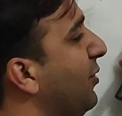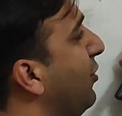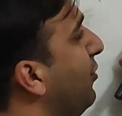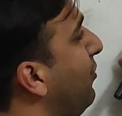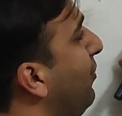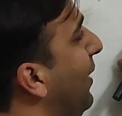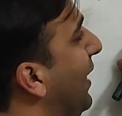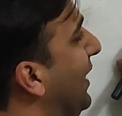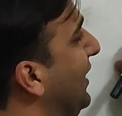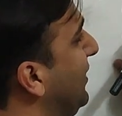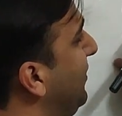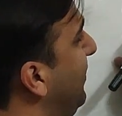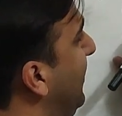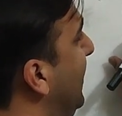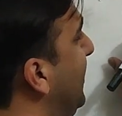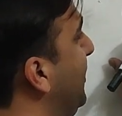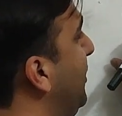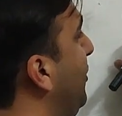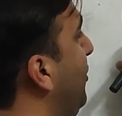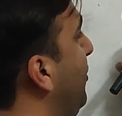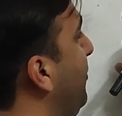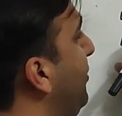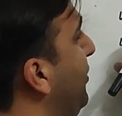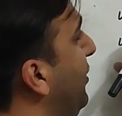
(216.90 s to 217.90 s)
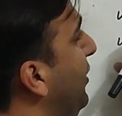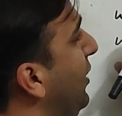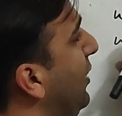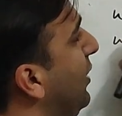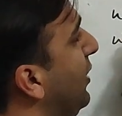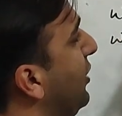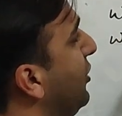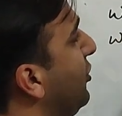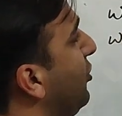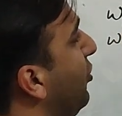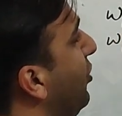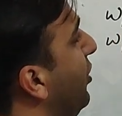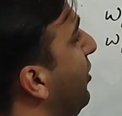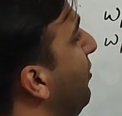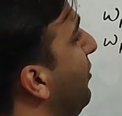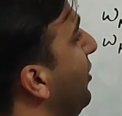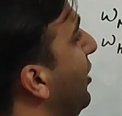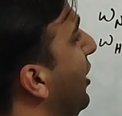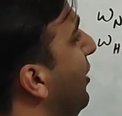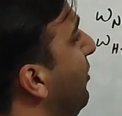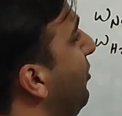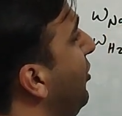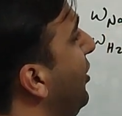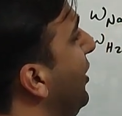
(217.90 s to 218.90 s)
or mass fraction of sodium
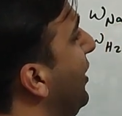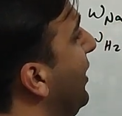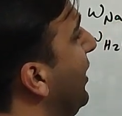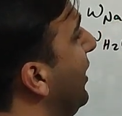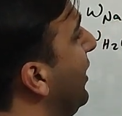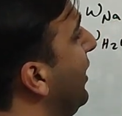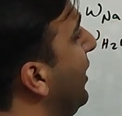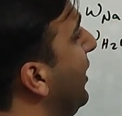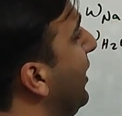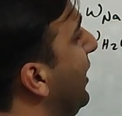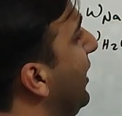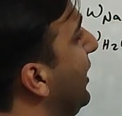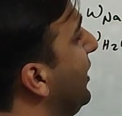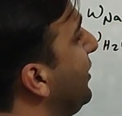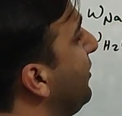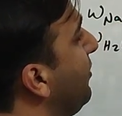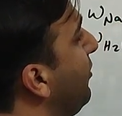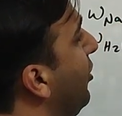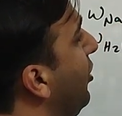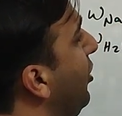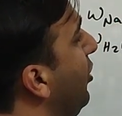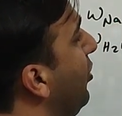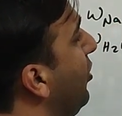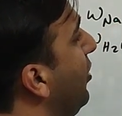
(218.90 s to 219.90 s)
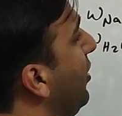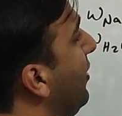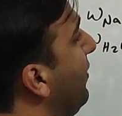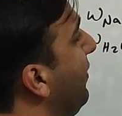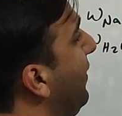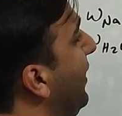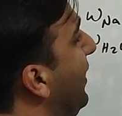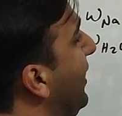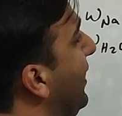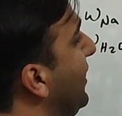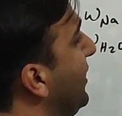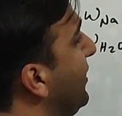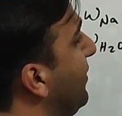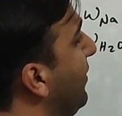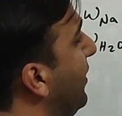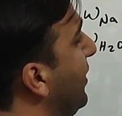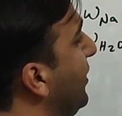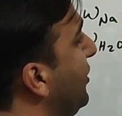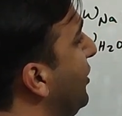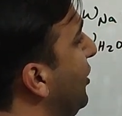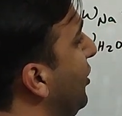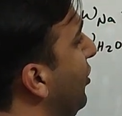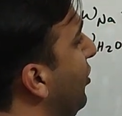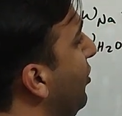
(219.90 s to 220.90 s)
carbonate, its molecular weight is
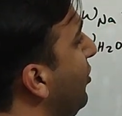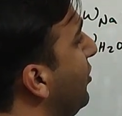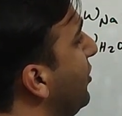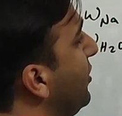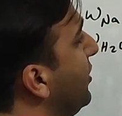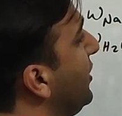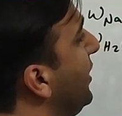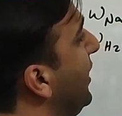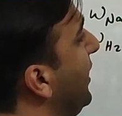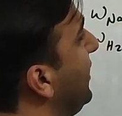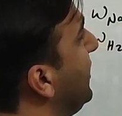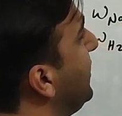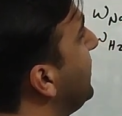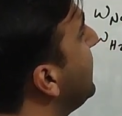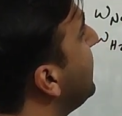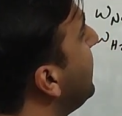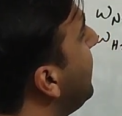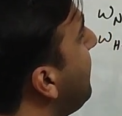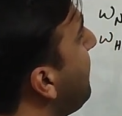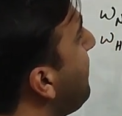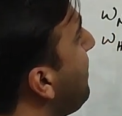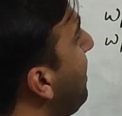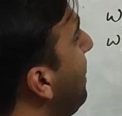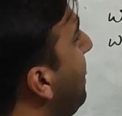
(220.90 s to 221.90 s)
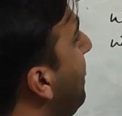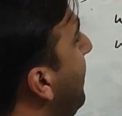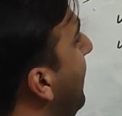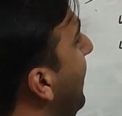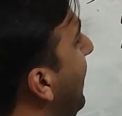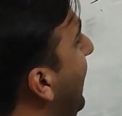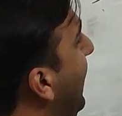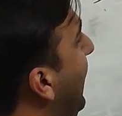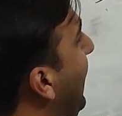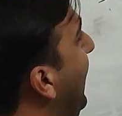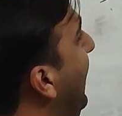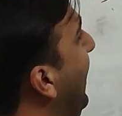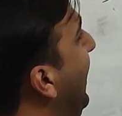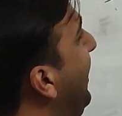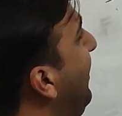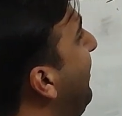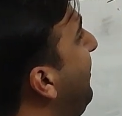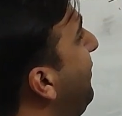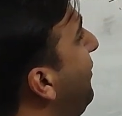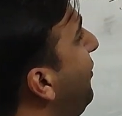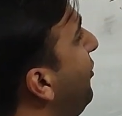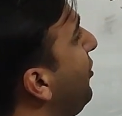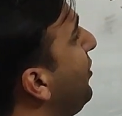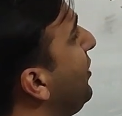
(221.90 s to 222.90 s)
106. And
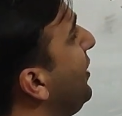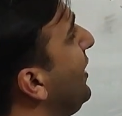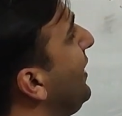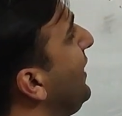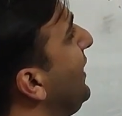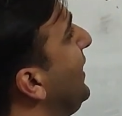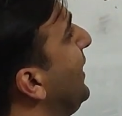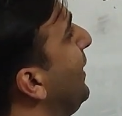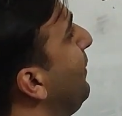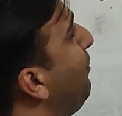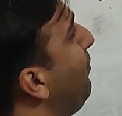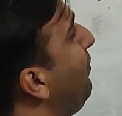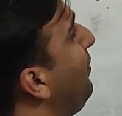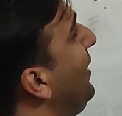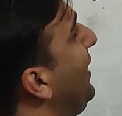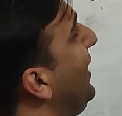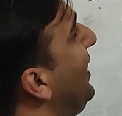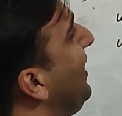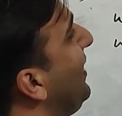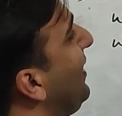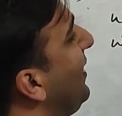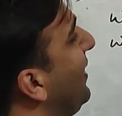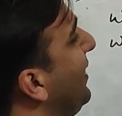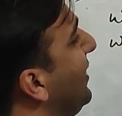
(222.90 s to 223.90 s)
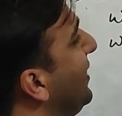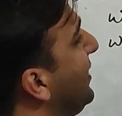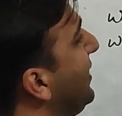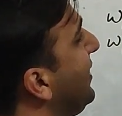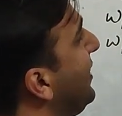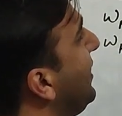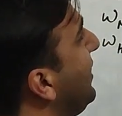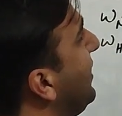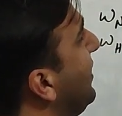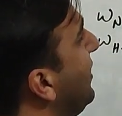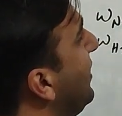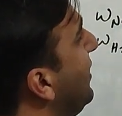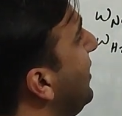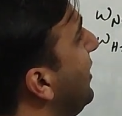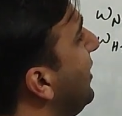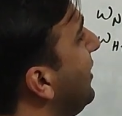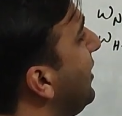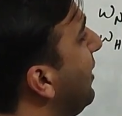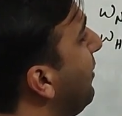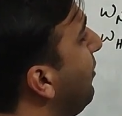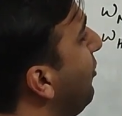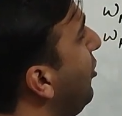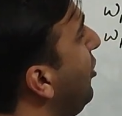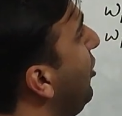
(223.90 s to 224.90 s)
for the complete crystal,
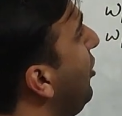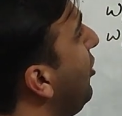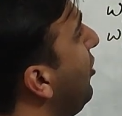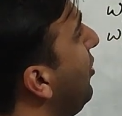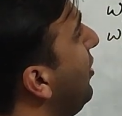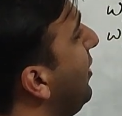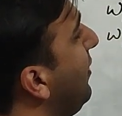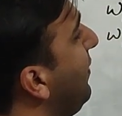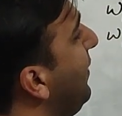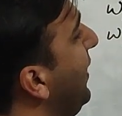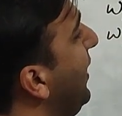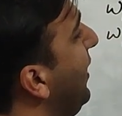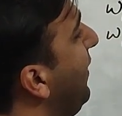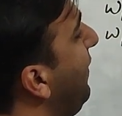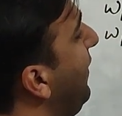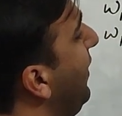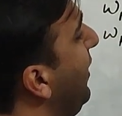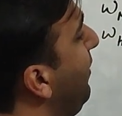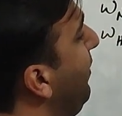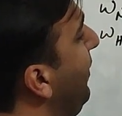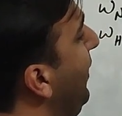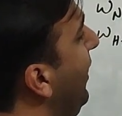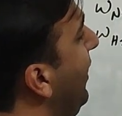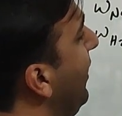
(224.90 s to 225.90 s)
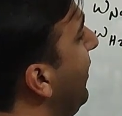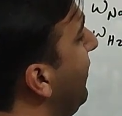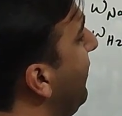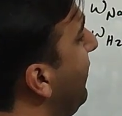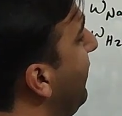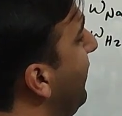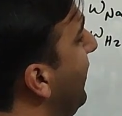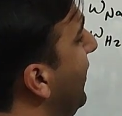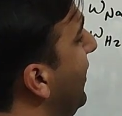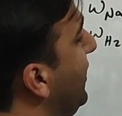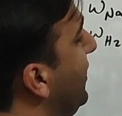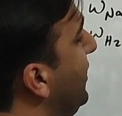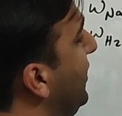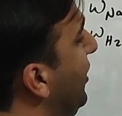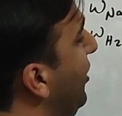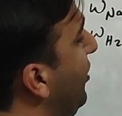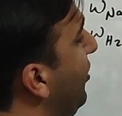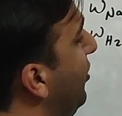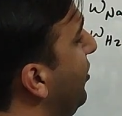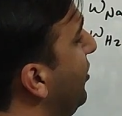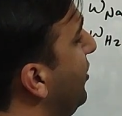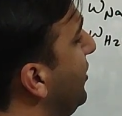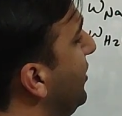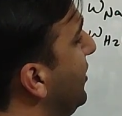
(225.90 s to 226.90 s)
the molecular weight will be
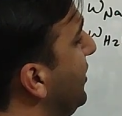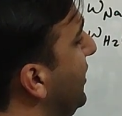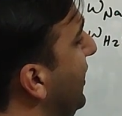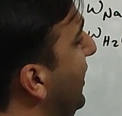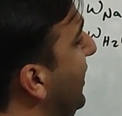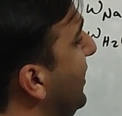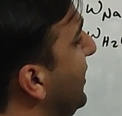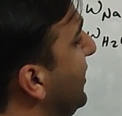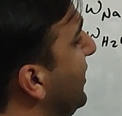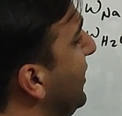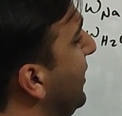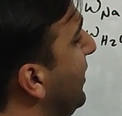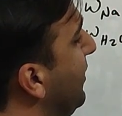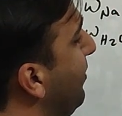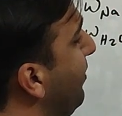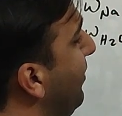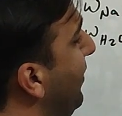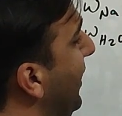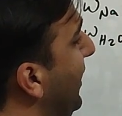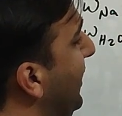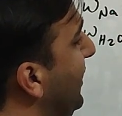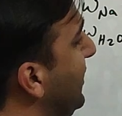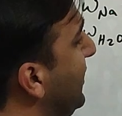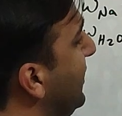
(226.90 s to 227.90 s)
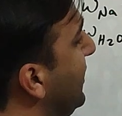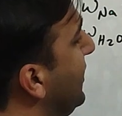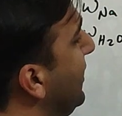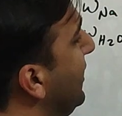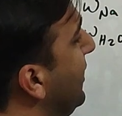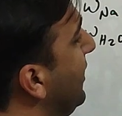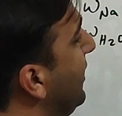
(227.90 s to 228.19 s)
106 plus